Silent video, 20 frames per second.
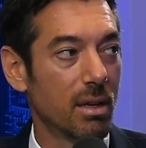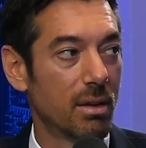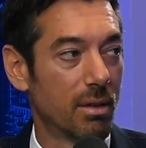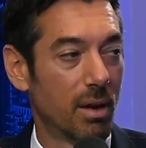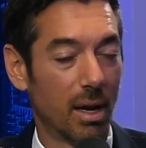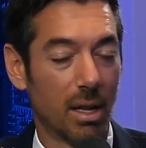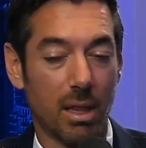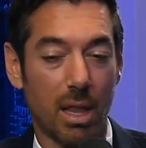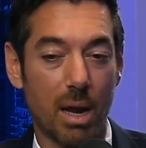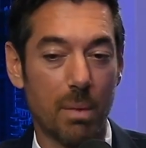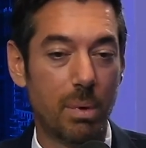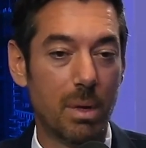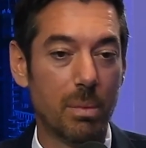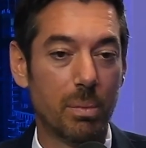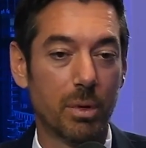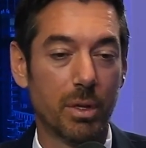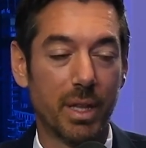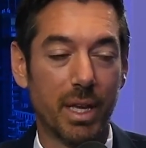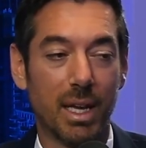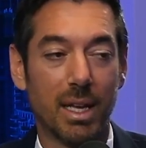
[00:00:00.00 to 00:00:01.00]
right? A lot of
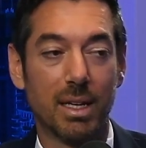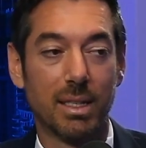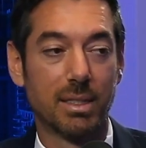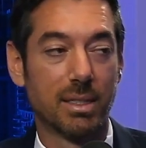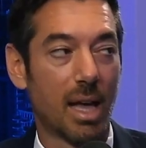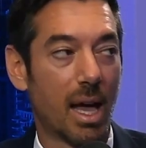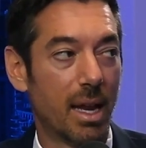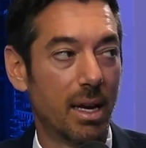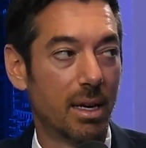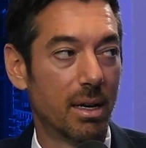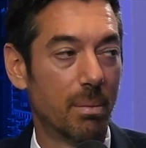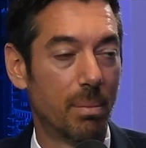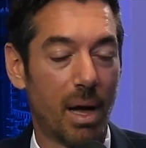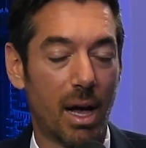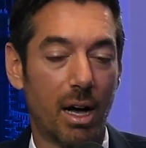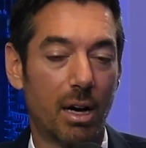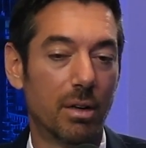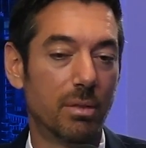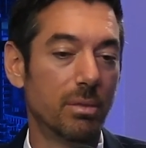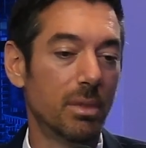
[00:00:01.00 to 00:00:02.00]
people, they get excited
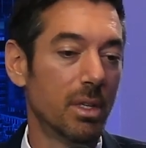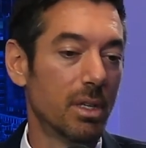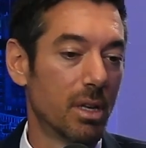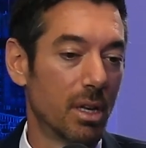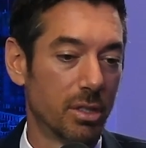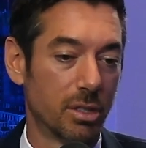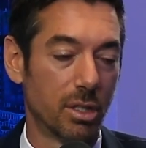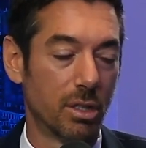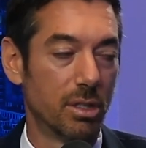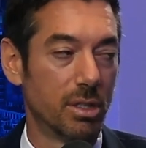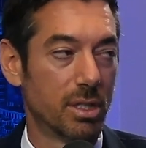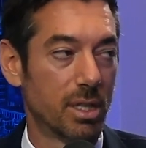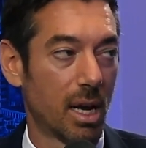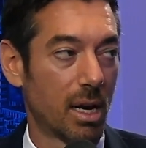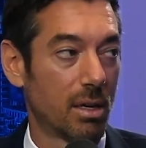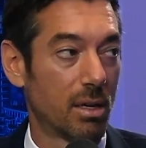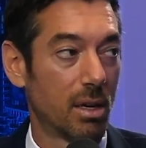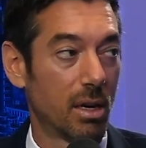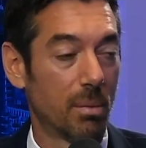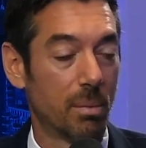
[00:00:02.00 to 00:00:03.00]
about a certain
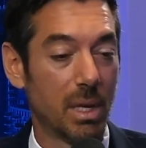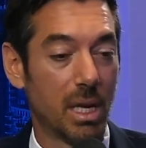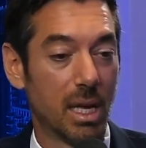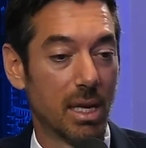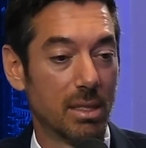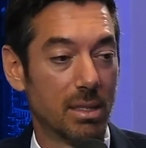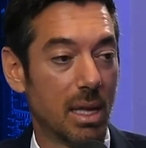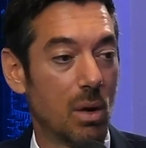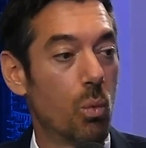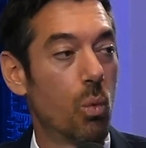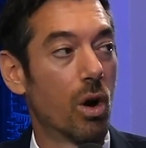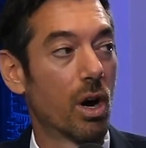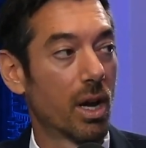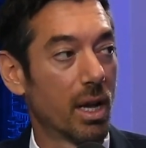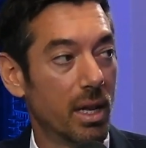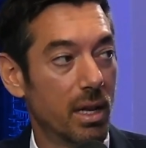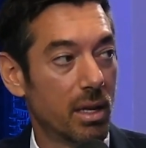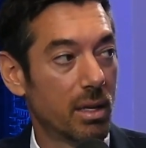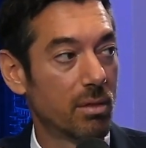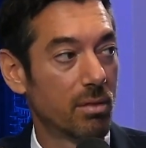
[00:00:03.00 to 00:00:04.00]
sector because they work
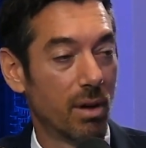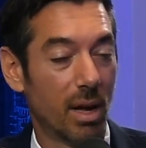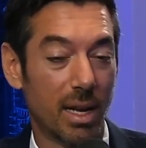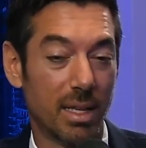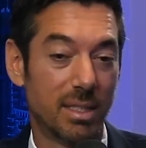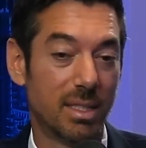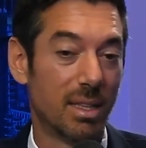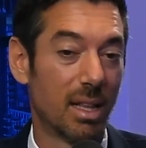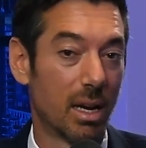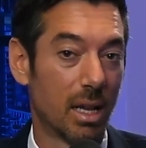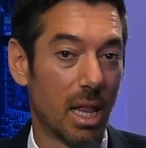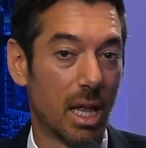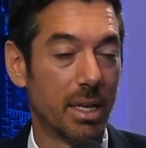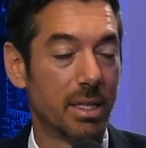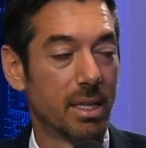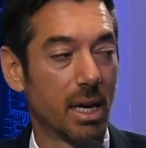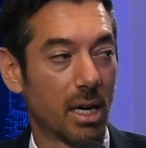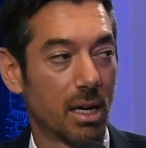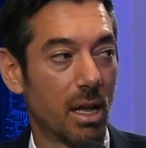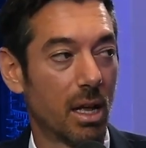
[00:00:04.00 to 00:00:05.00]
in it, right? I see that a lot in
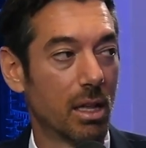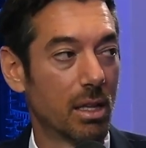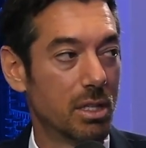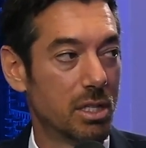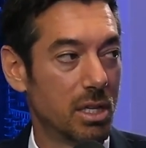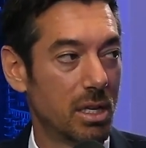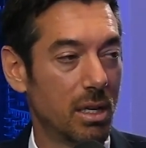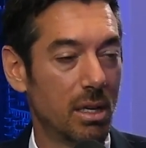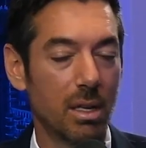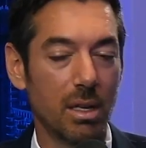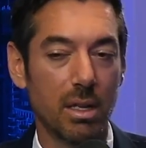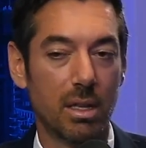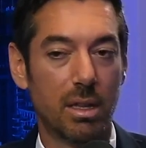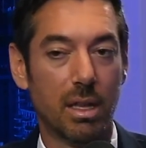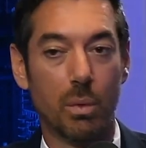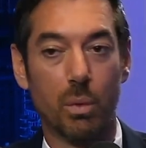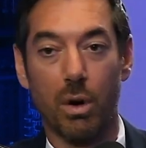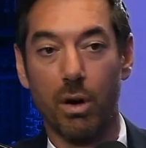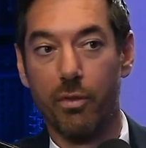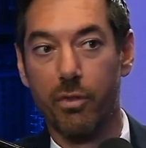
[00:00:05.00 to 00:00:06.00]
technology. Yeah.
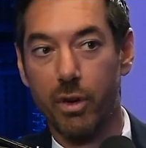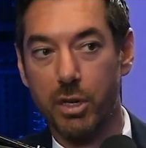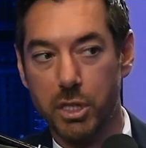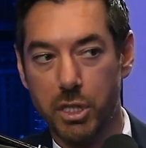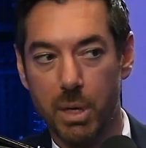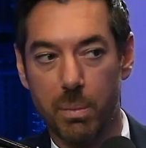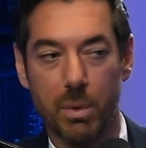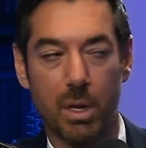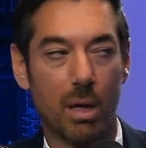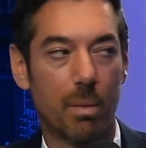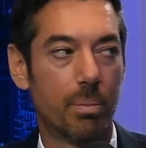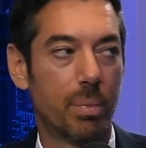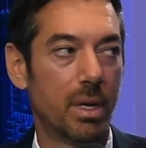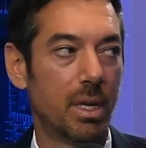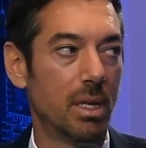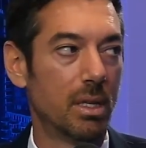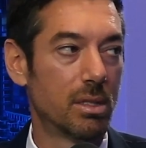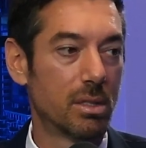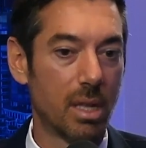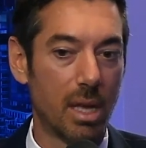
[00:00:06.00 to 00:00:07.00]
They work for chip
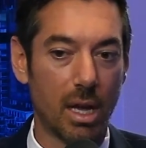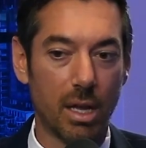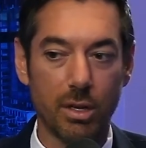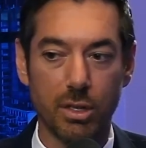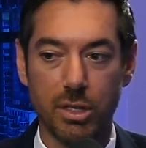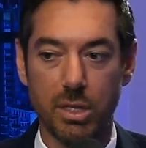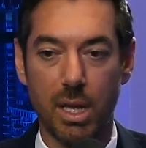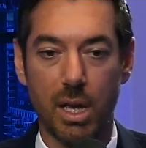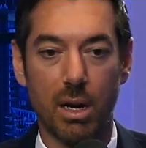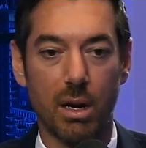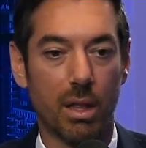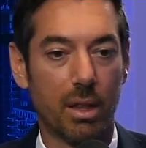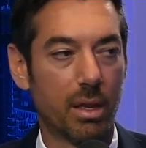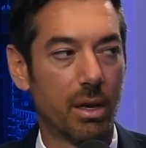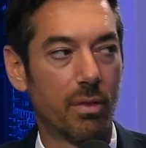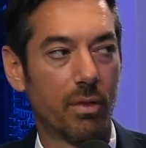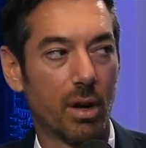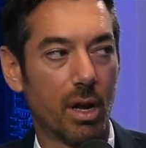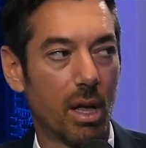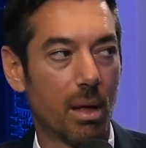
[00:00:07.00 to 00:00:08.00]
companies. They understand all the
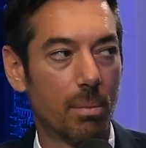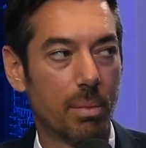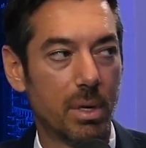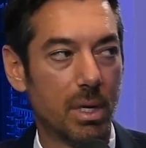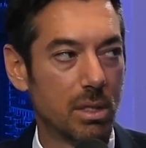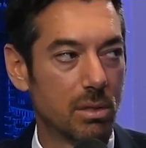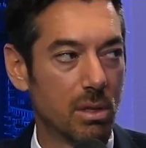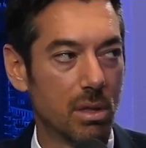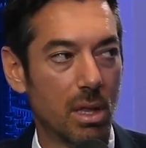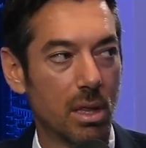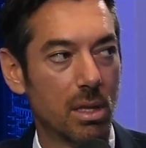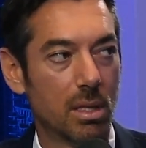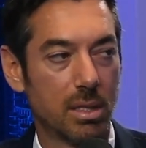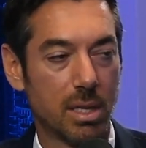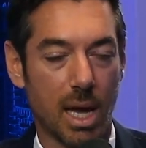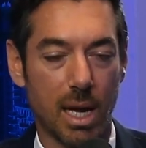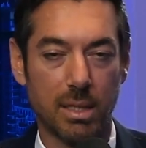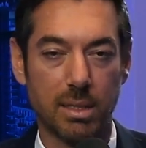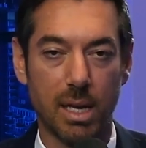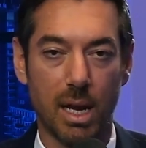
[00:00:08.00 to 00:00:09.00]
different companies within the
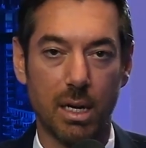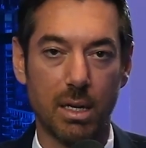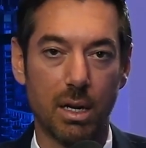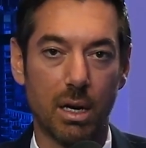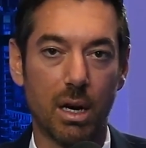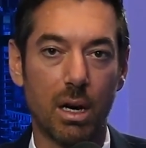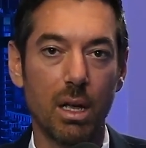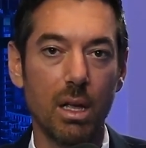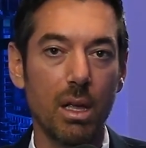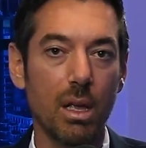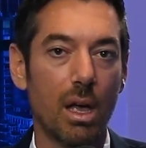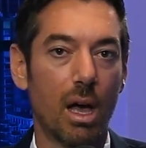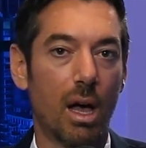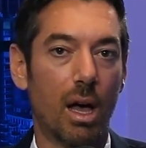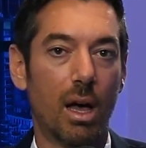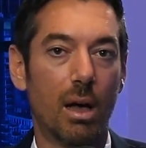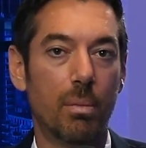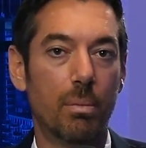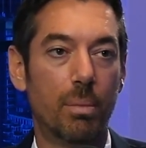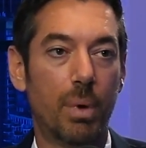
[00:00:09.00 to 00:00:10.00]
tech sector,
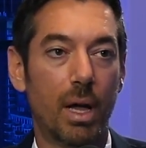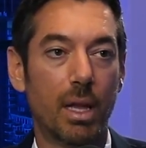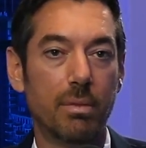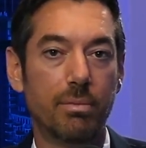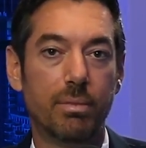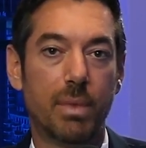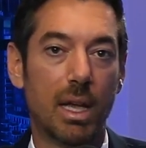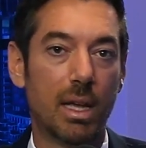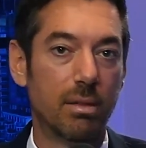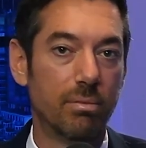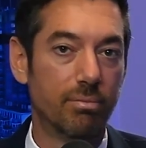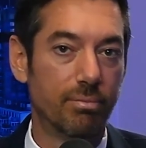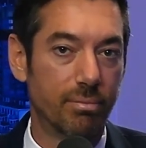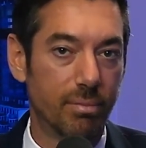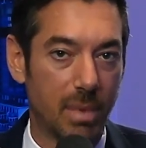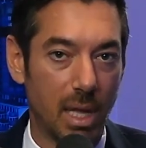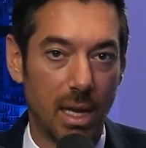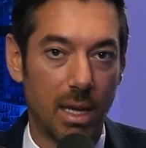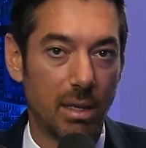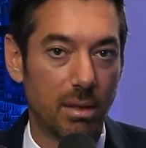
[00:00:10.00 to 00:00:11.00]
uh, but they
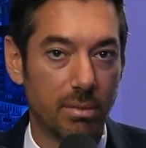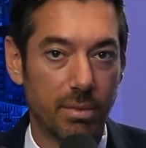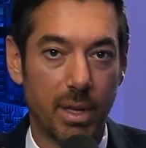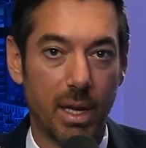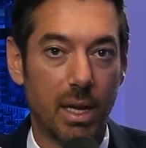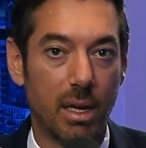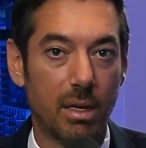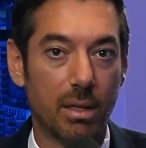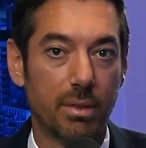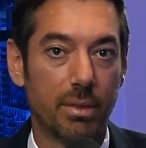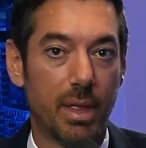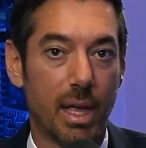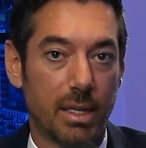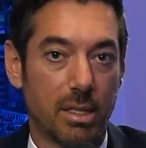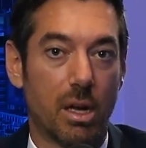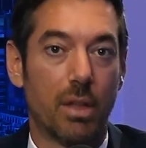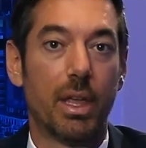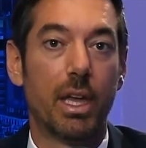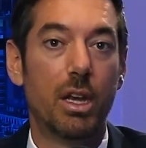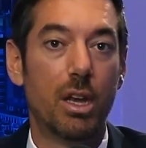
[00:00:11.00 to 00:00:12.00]
They, they, that's all they